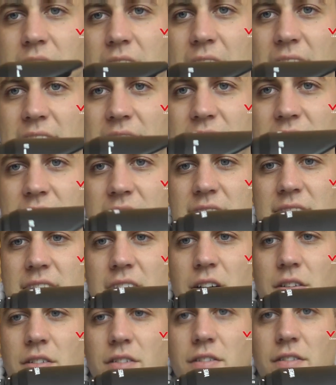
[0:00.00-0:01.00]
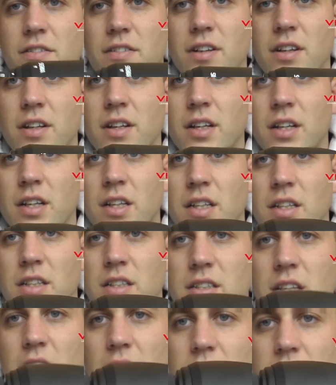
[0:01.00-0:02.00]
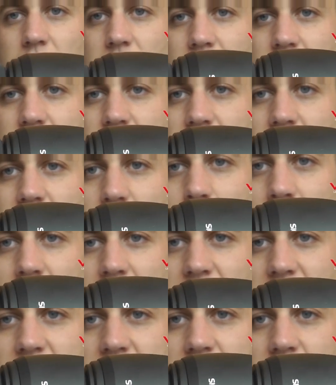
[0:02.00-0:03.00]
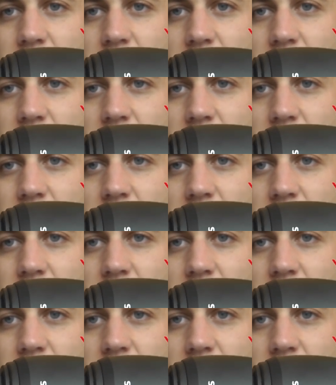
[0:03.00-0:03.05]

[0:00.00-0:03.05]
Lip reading: the lens itself. So let's just come around this